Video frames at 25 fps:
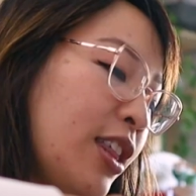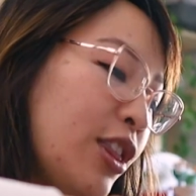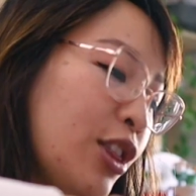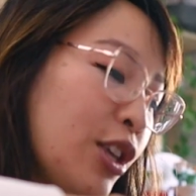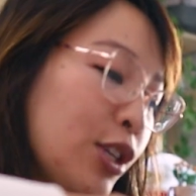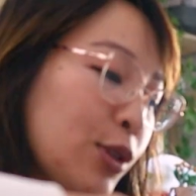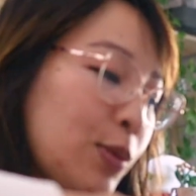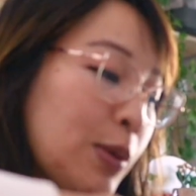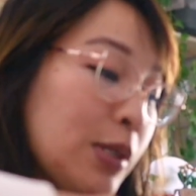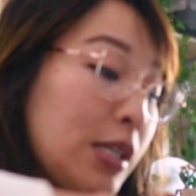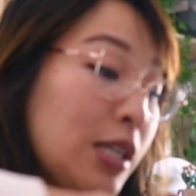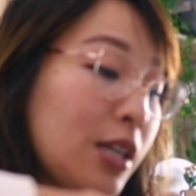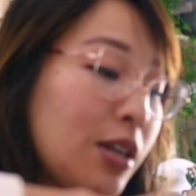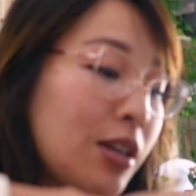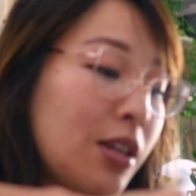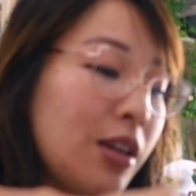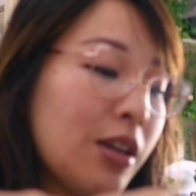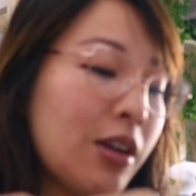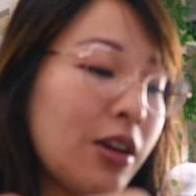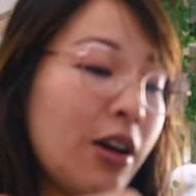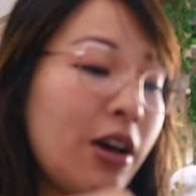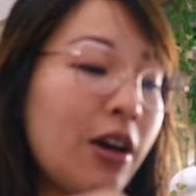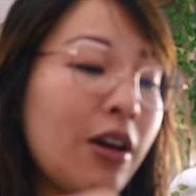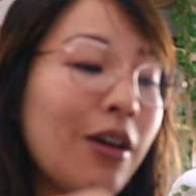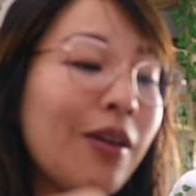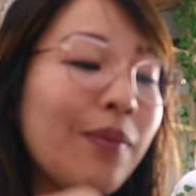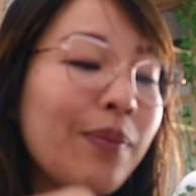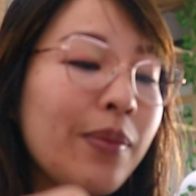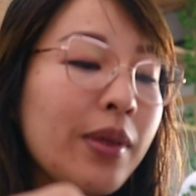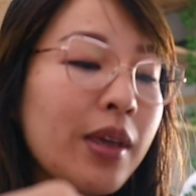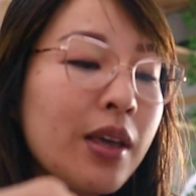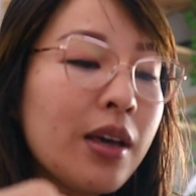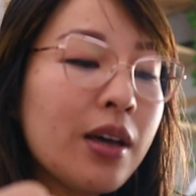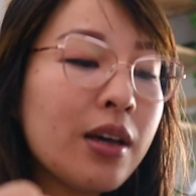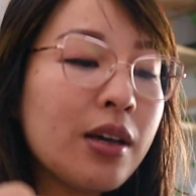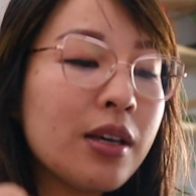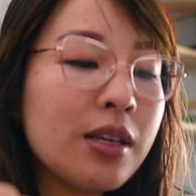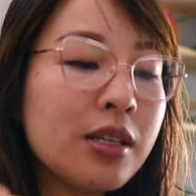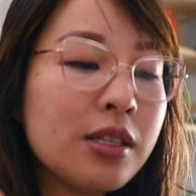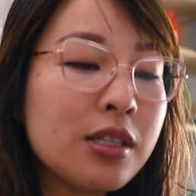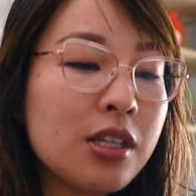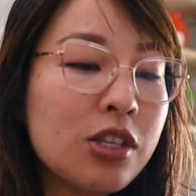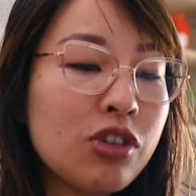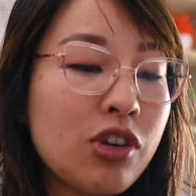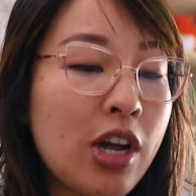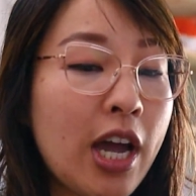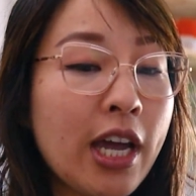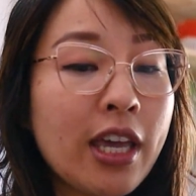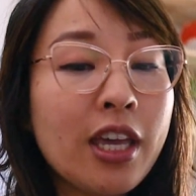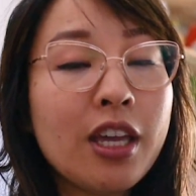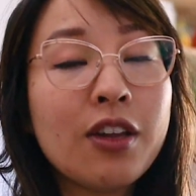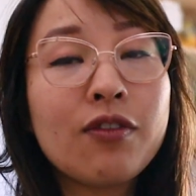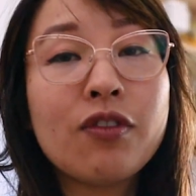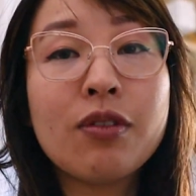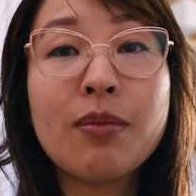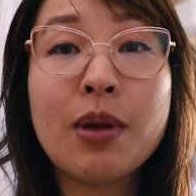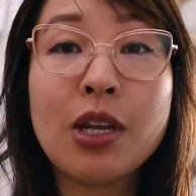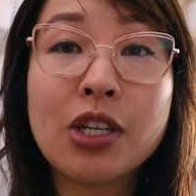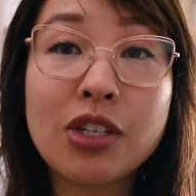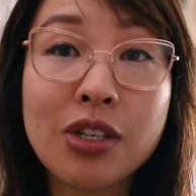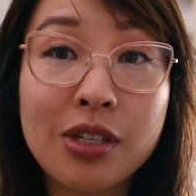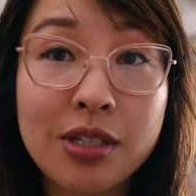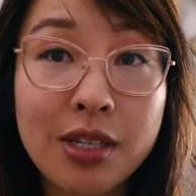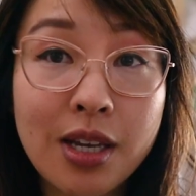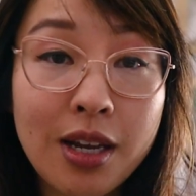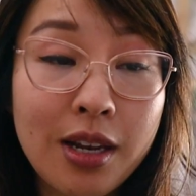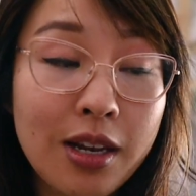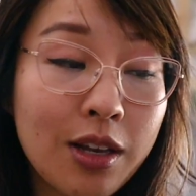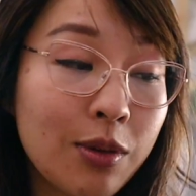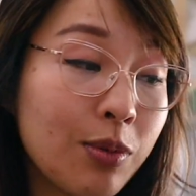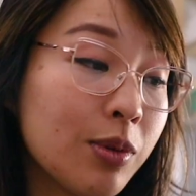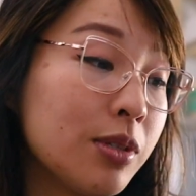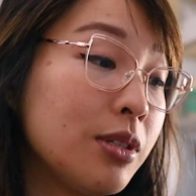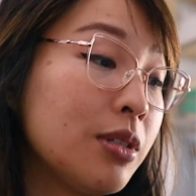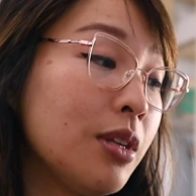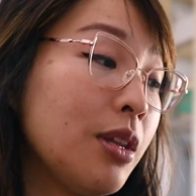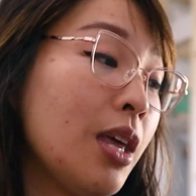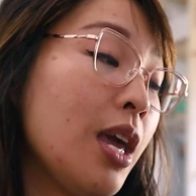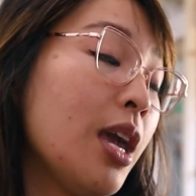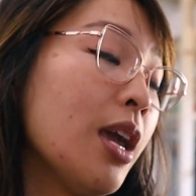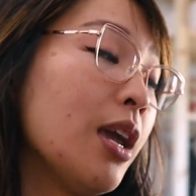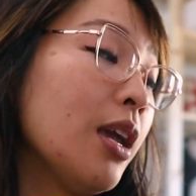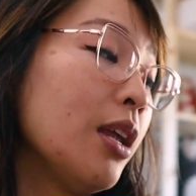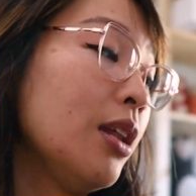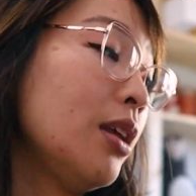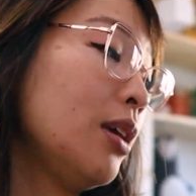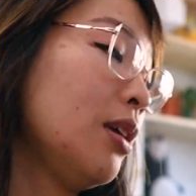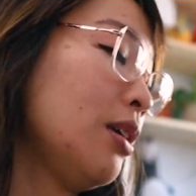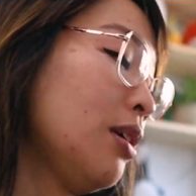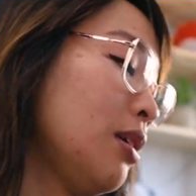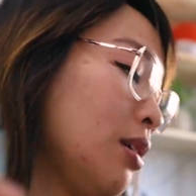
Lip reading: This wasn't gonna come because the tracking information said it was delayed